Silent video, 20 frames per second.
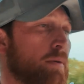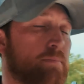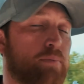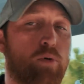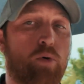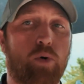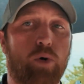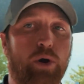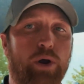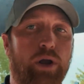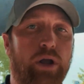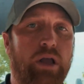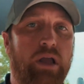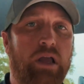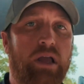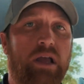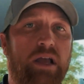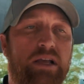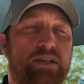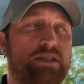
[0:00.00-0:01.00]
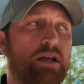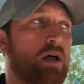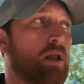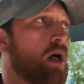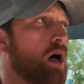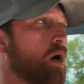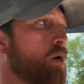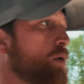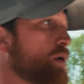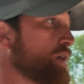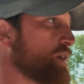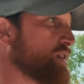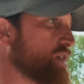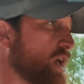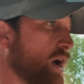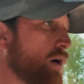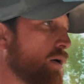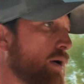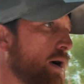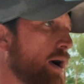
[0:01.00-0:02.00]
pour is I'll always
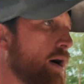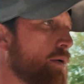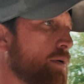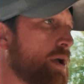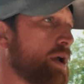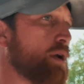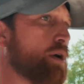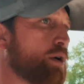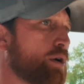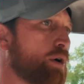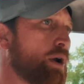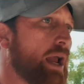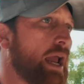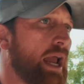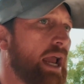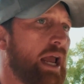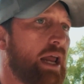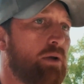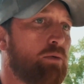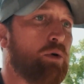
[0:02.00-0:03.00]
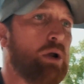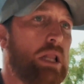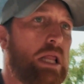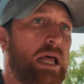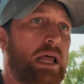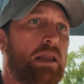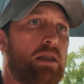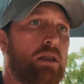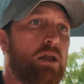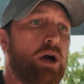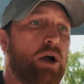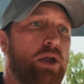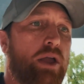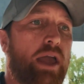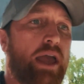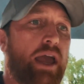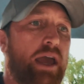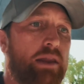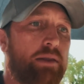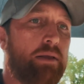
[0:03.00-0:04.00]
go out here and really look
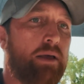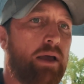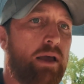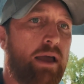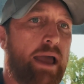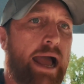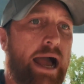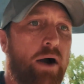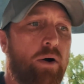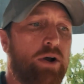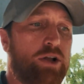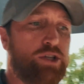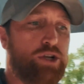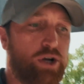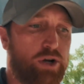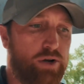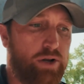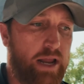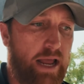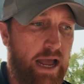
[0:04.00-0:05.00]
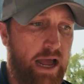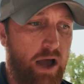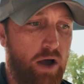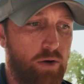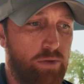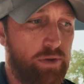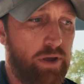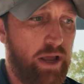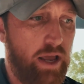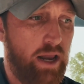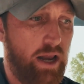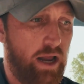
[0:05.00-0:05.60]
at how it turned out, and